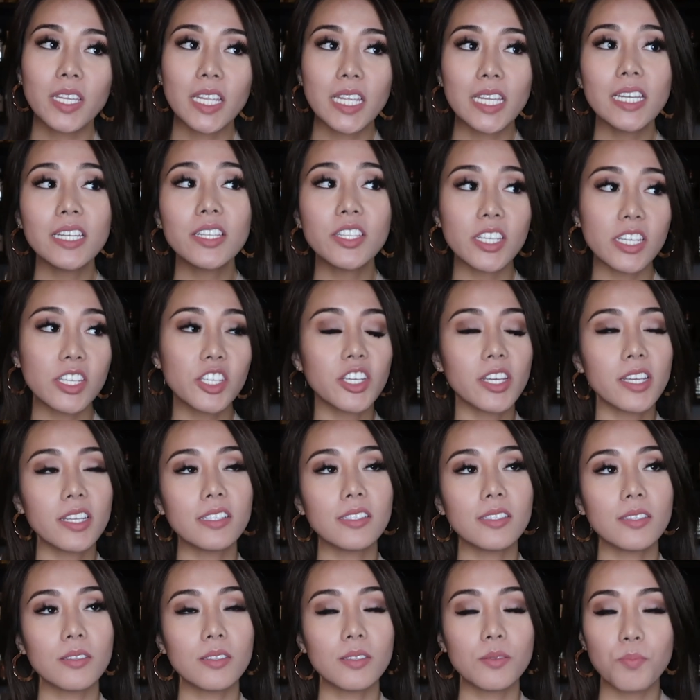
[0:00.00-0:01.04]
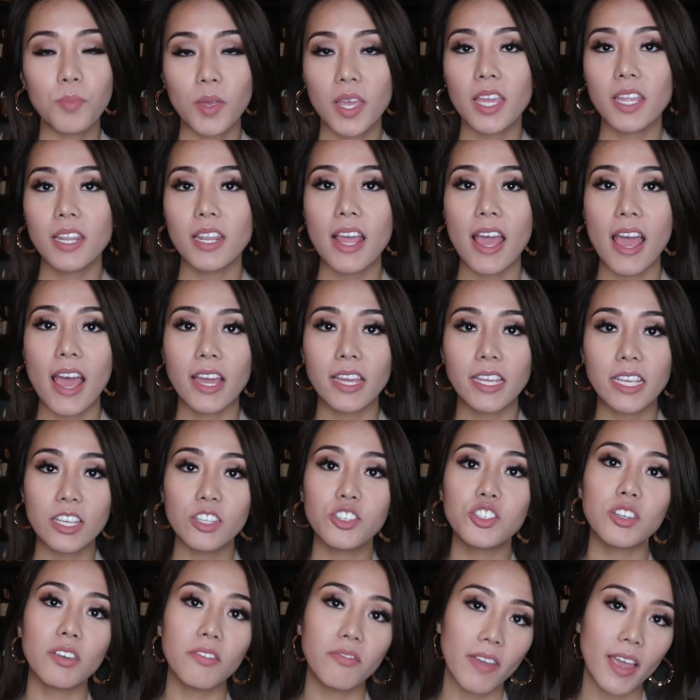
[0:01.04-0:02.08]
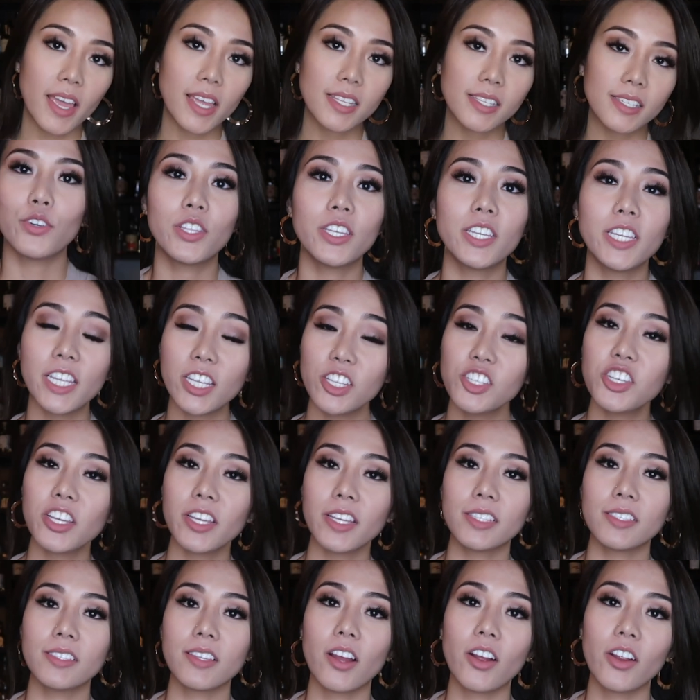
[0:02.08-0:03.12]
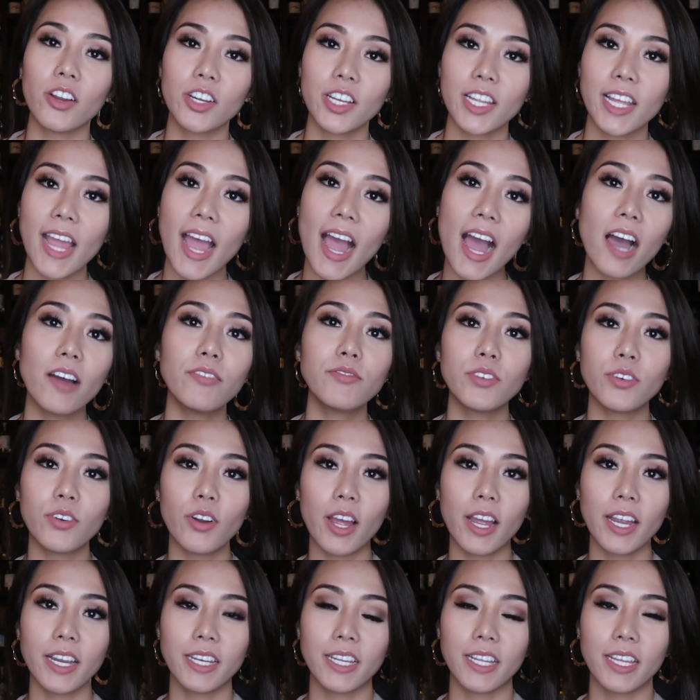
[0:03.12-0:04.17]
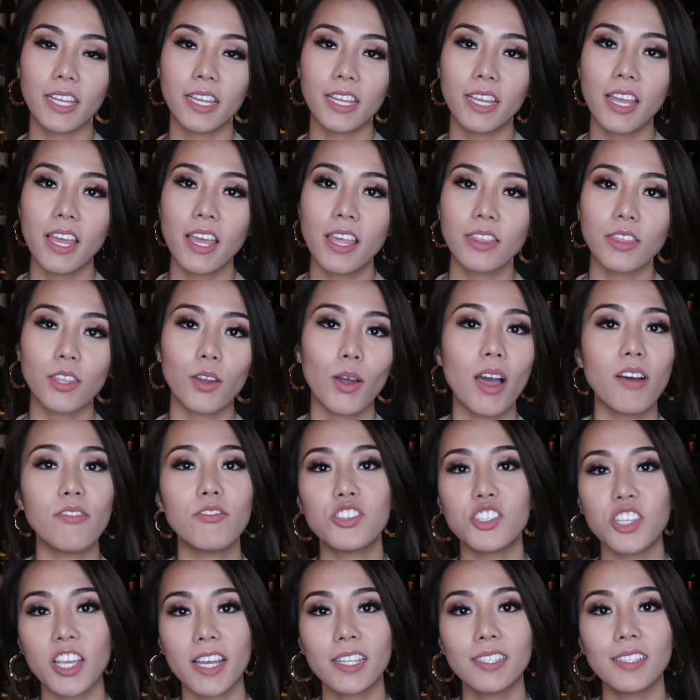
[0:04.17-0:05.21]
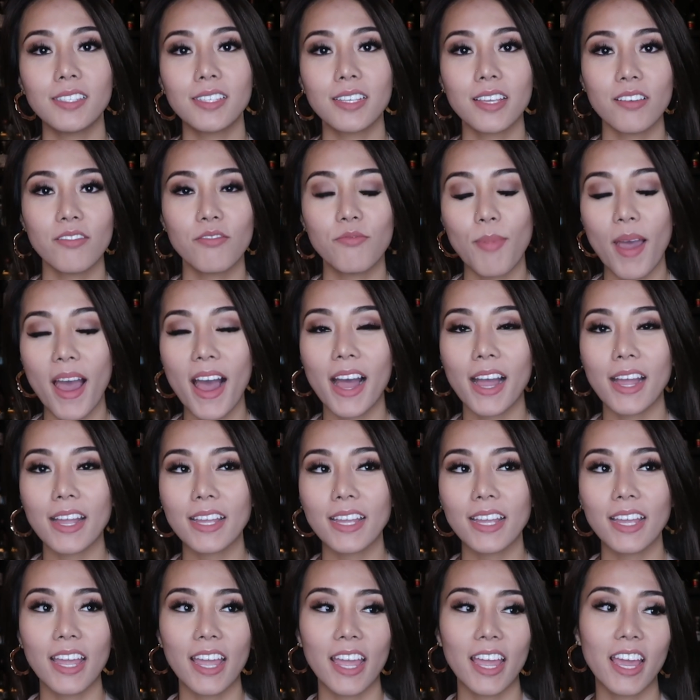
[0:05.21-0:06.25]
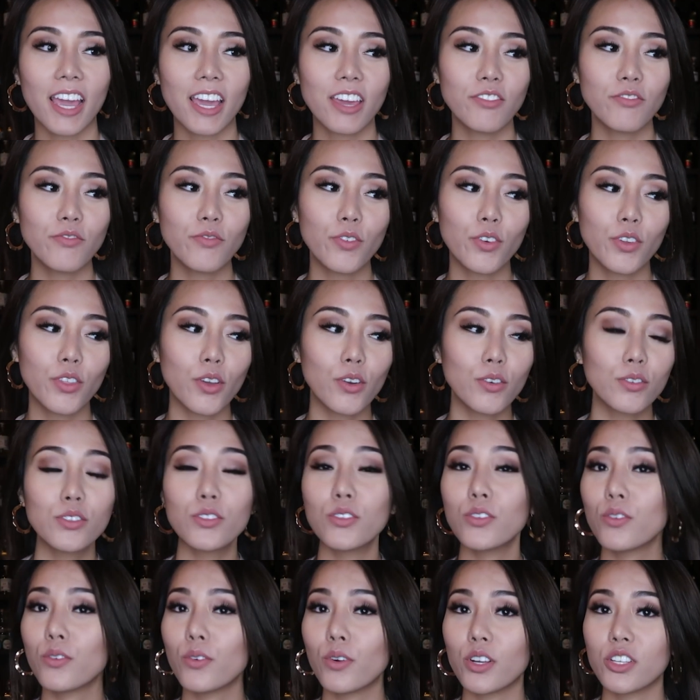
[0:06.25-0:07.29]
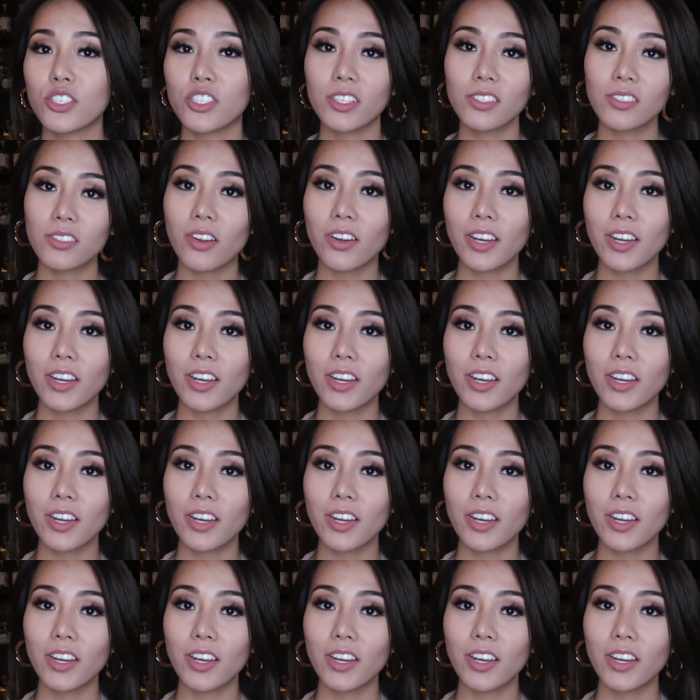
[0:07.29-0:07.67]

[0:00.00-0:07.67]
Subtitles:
we needed DJs to spin at each event. For the DJs that already have notoriety, they'll have a chance to give back. And for those who are just